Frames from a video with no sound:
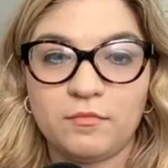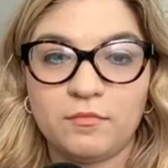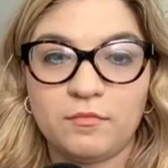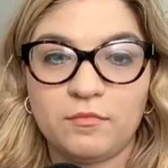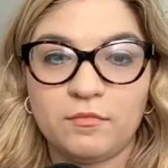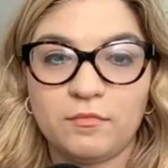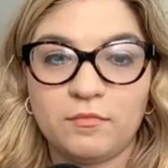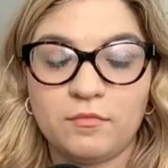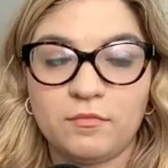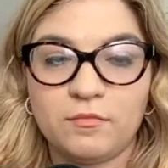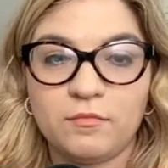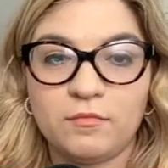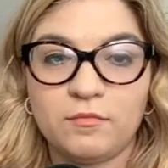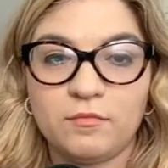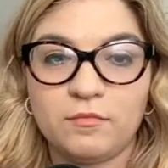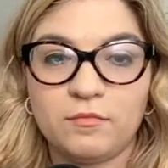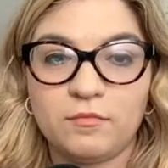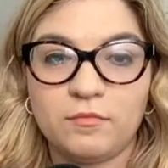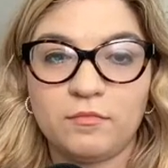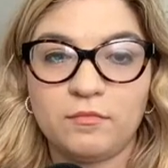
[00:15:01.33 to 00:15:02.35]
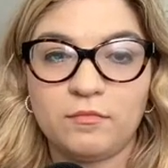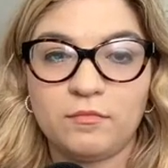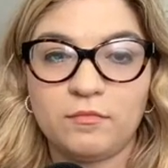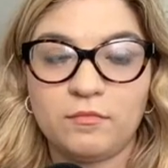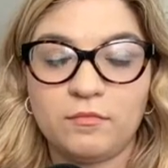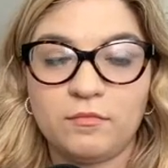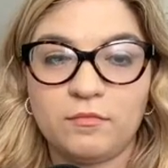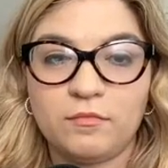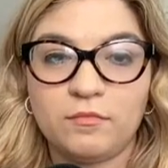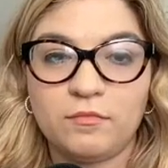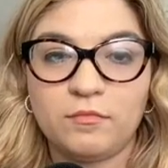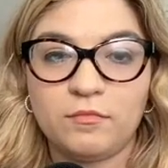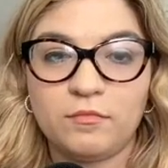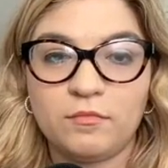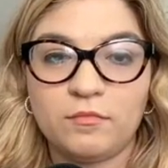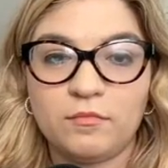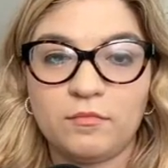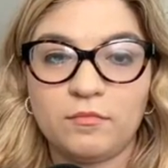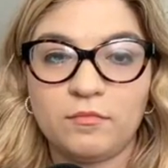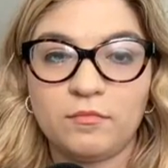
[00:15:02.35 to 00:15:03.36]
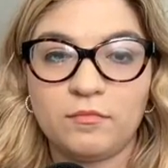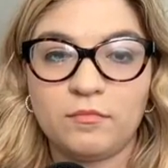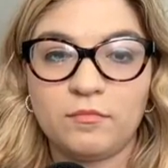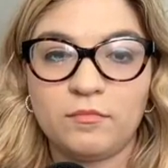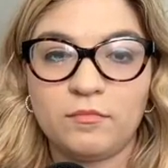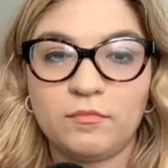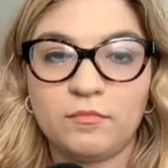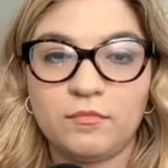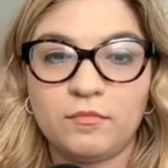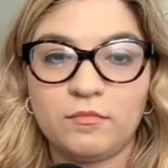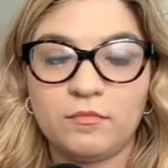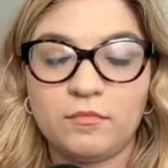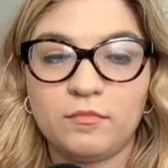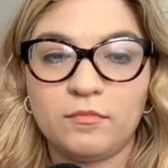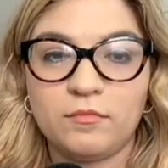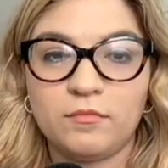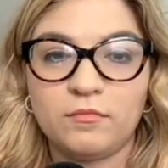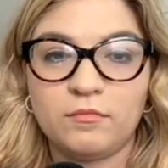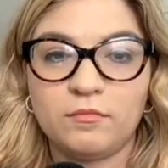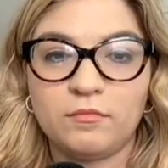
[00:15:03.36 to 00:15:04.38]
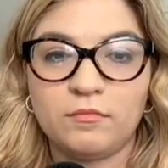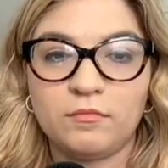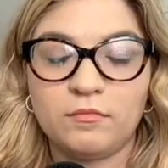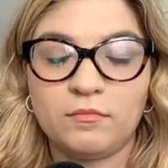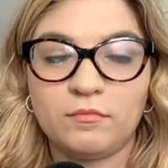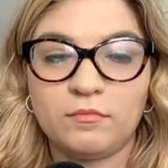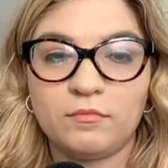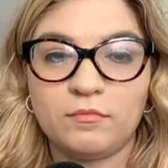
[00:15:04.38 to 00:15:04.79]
The person shown says nothing.